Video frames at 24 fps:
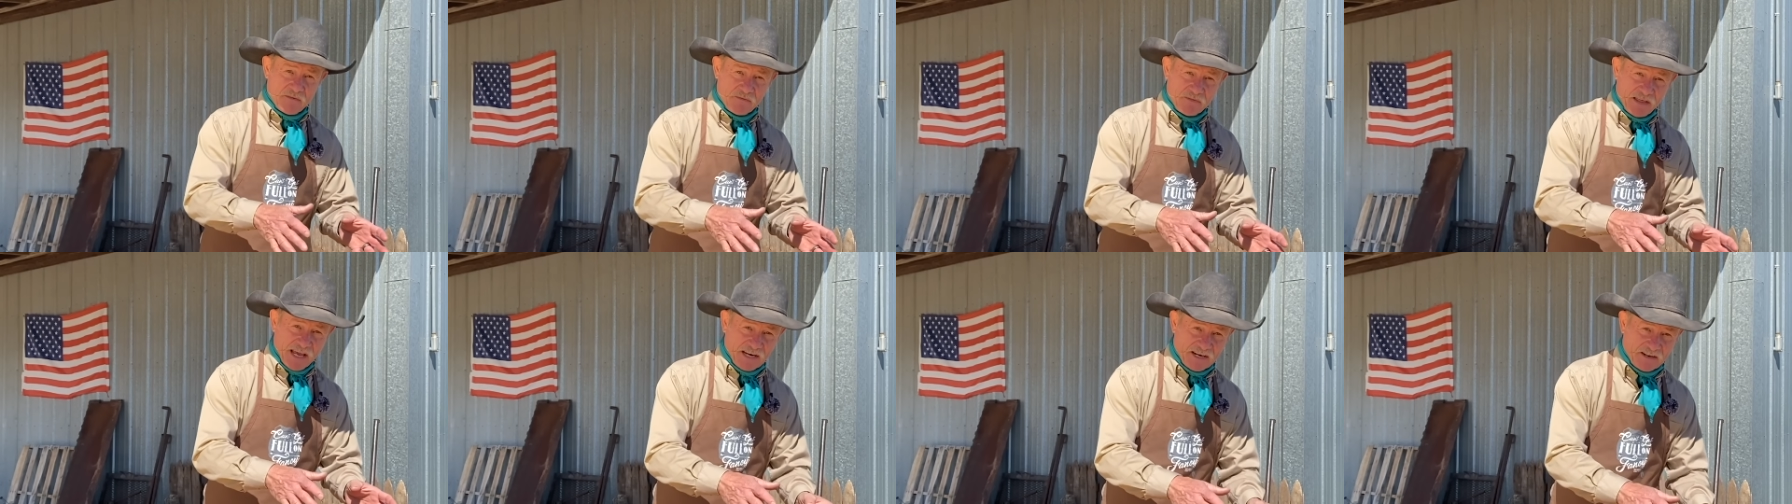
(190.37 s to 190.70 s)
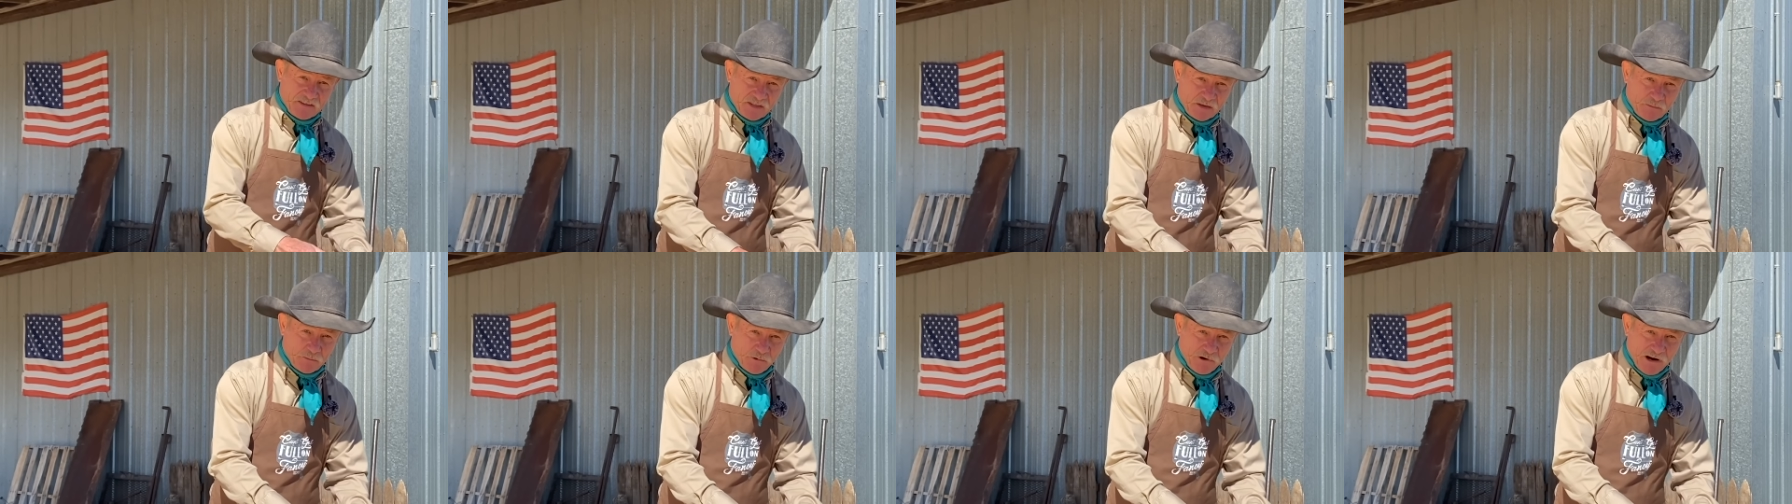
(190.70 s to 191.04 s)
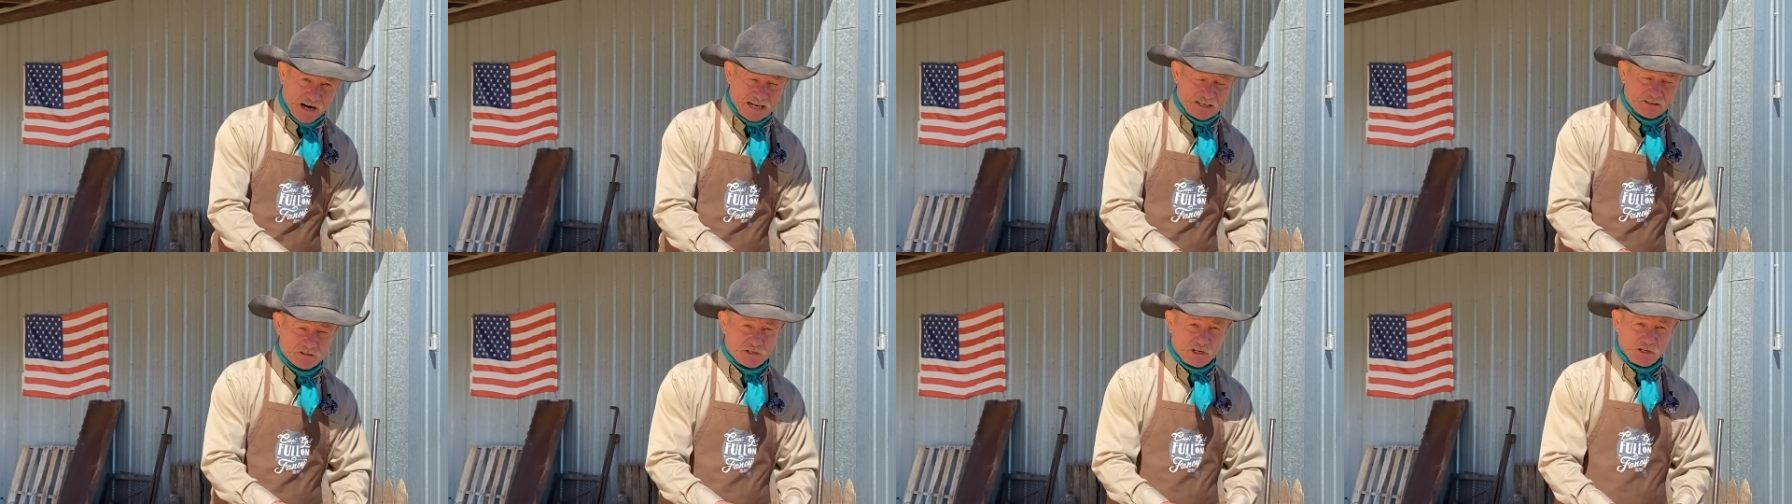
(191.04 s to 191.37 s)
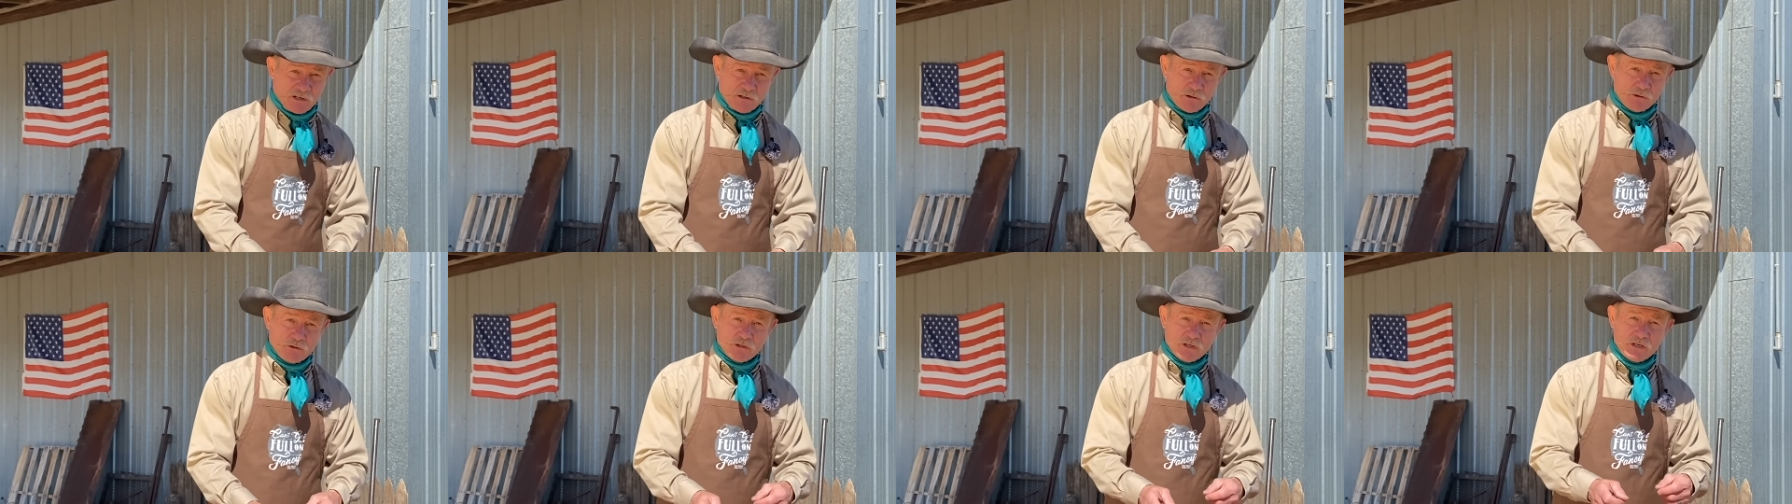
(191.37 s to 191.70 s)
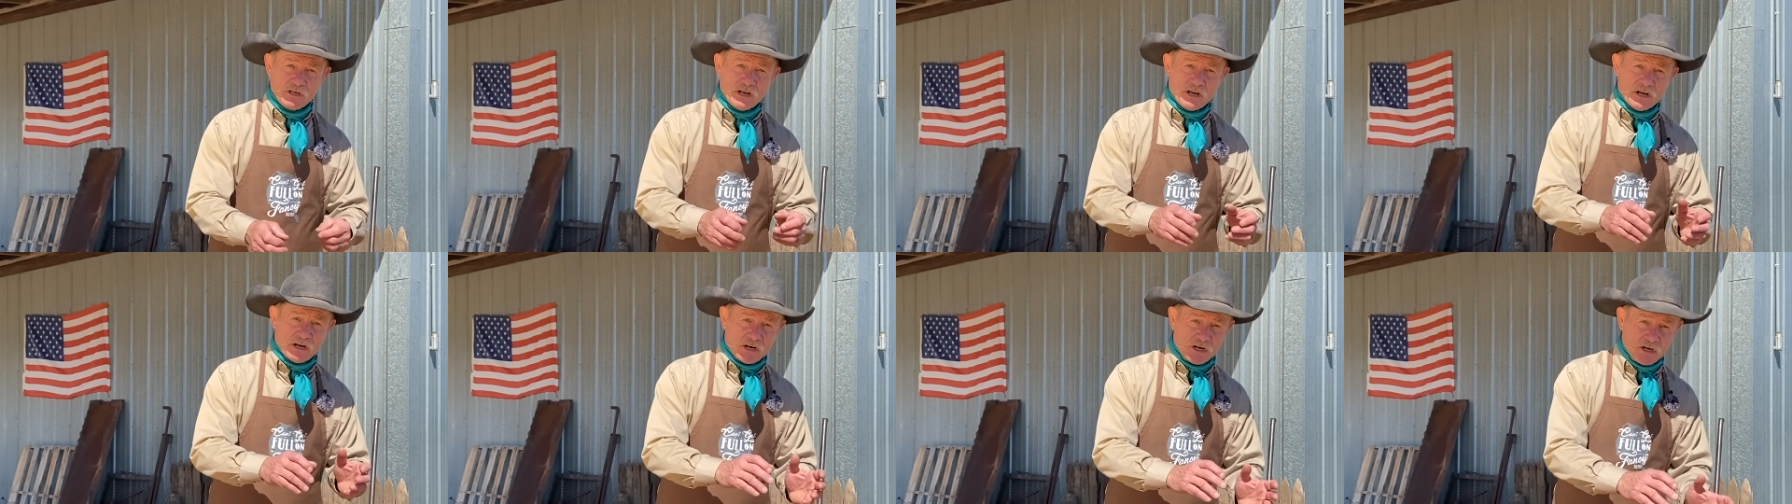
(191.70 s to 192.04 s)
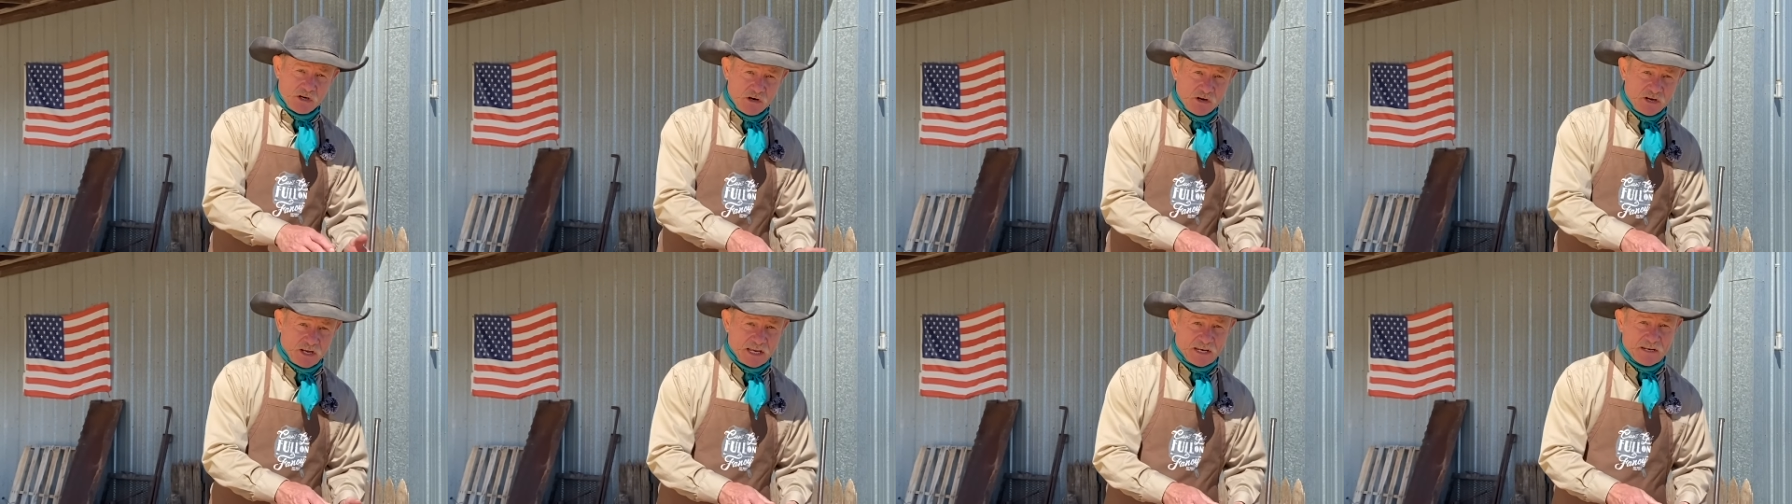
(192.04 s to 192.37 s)
that in the brine solution,
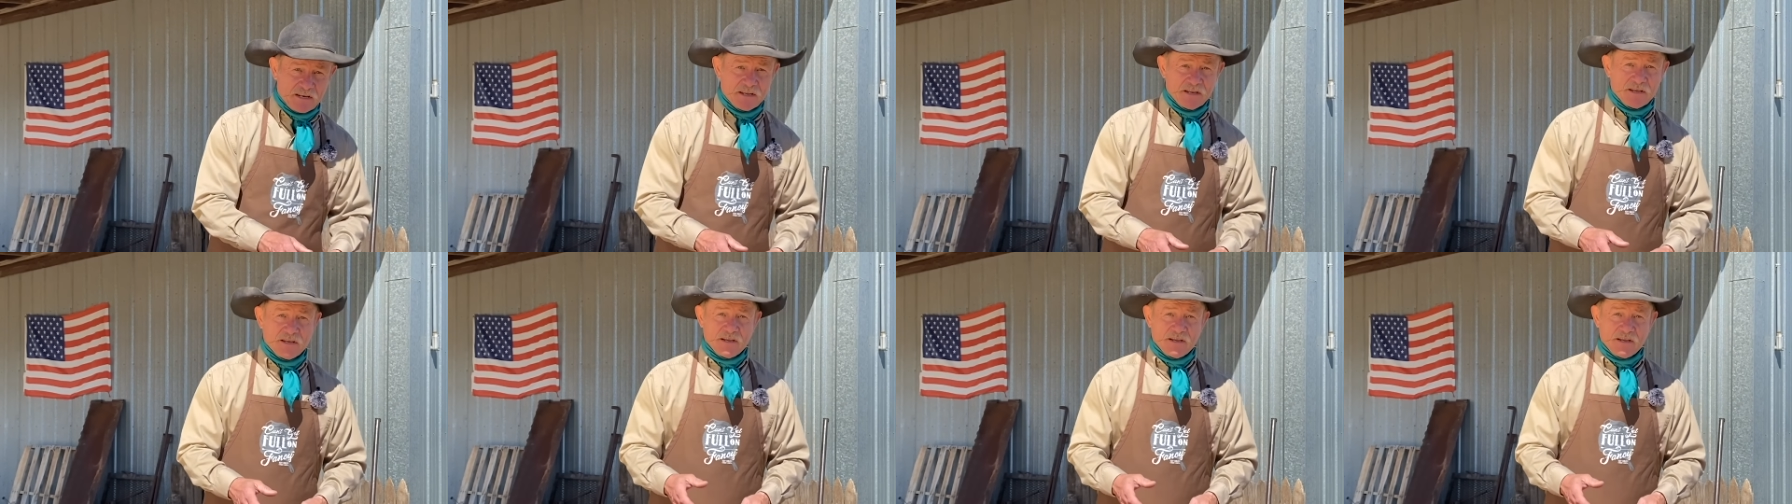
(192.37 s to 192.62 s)
cook it,